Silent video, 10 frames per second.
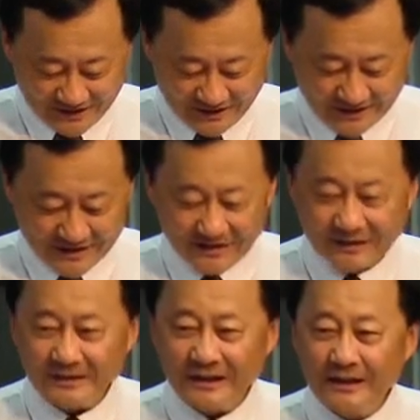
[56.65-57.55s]
is
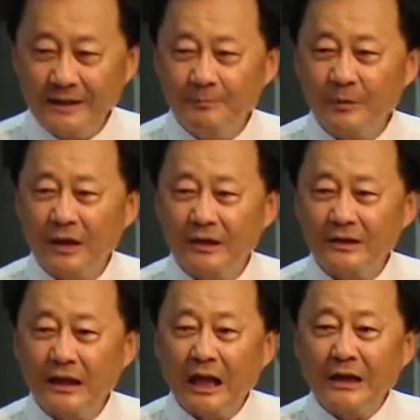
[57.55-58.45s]

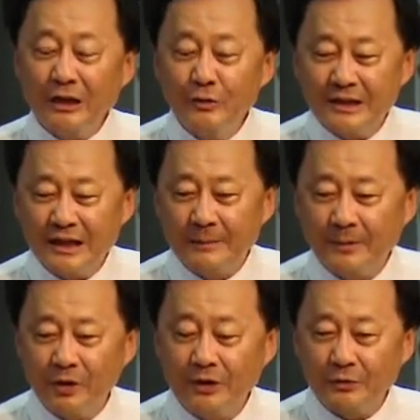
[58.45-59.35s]
a new scheme
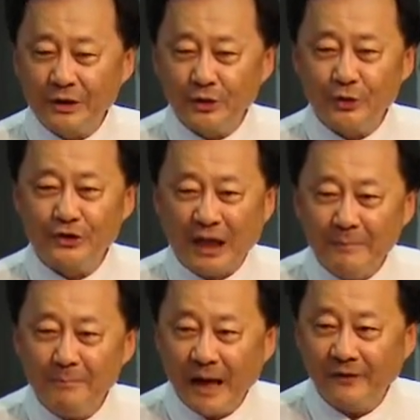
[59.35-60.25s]
called the Research
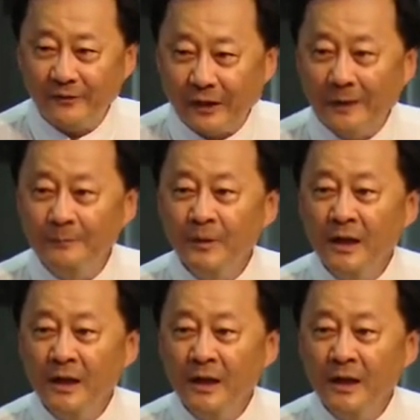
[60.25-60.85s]
Impact Fund.